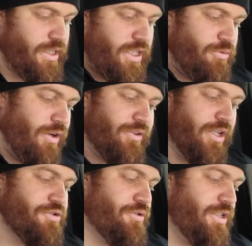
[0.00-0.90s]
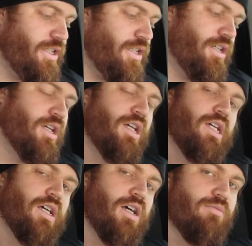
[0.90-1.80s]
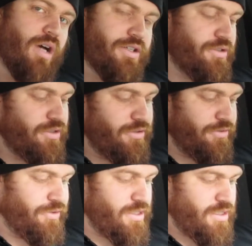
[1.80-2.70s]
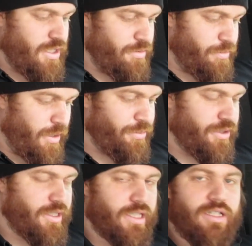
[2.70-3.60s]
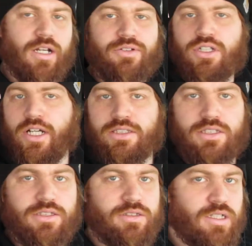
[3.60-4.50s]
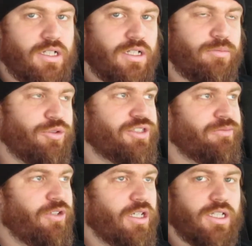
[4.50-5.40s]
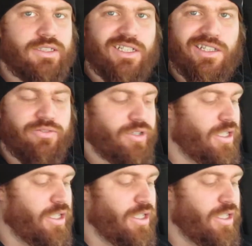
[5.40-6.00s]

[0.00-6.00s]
the Rough Country modular front stubby bumper, got that off of Craigslist with some fog lights, got that for